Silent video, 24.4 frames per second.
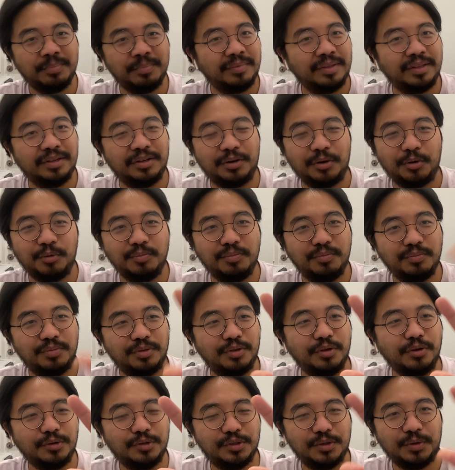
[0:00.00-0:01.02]
You know,
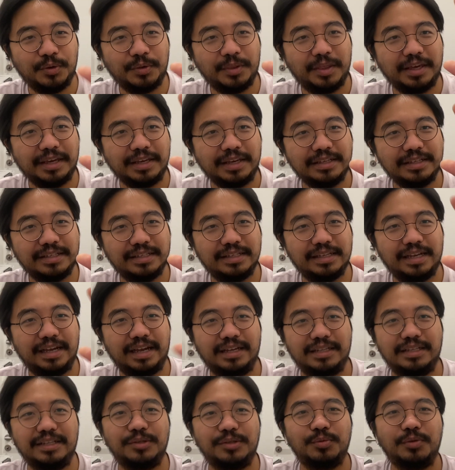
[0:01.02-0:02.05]
those two things. I
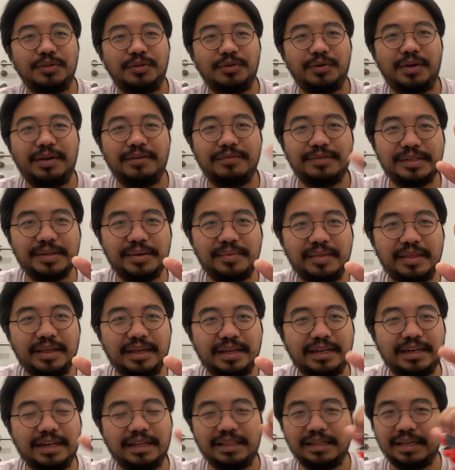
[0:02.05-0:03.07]
just want to have
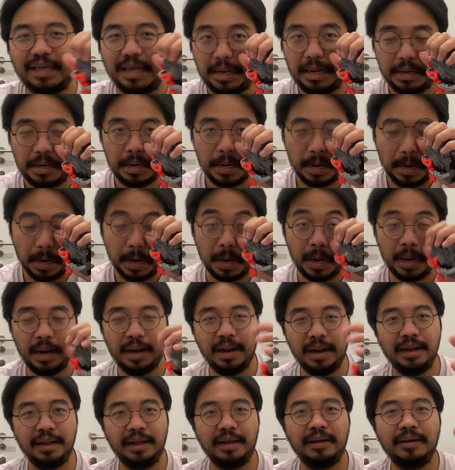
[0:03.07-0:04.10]
something that can
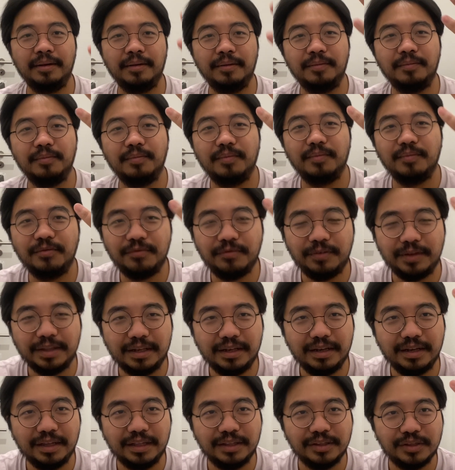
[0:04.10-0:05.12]
fit
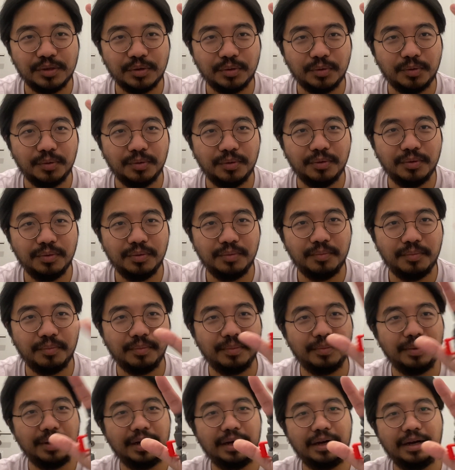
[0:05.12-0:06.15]
into
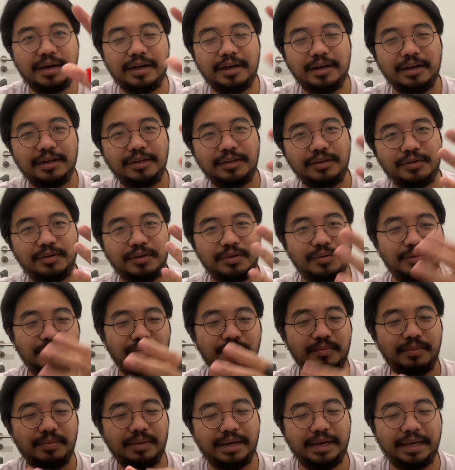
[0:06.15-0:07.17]

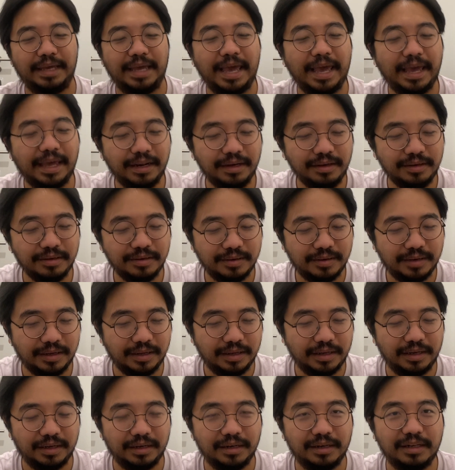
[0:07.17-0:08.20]
my hand
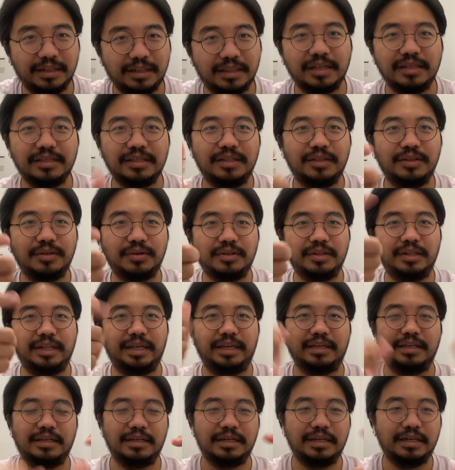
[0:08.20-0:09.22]
and it doesn't look
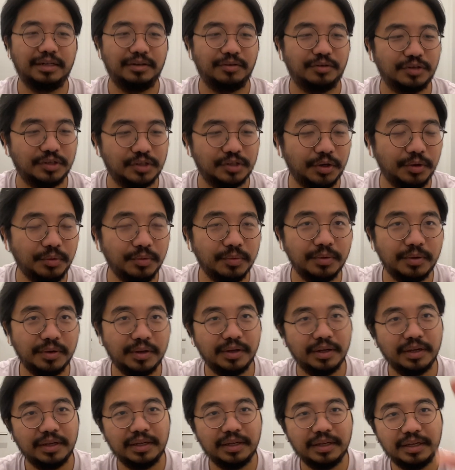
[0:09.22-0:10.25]
like a gun or so.
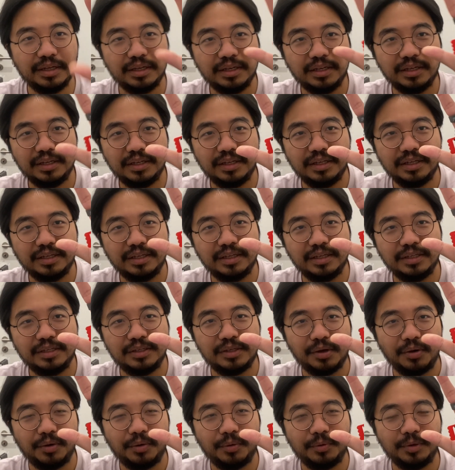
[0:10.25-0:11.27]

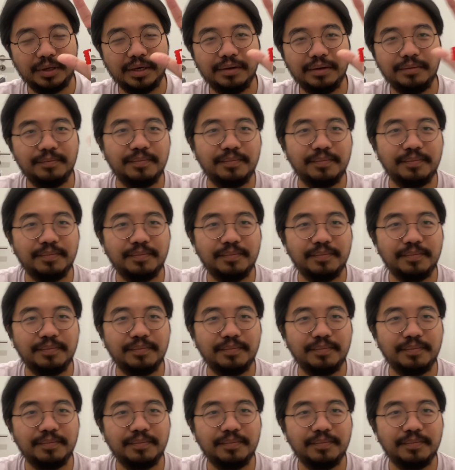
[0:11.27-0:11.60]
So yeah,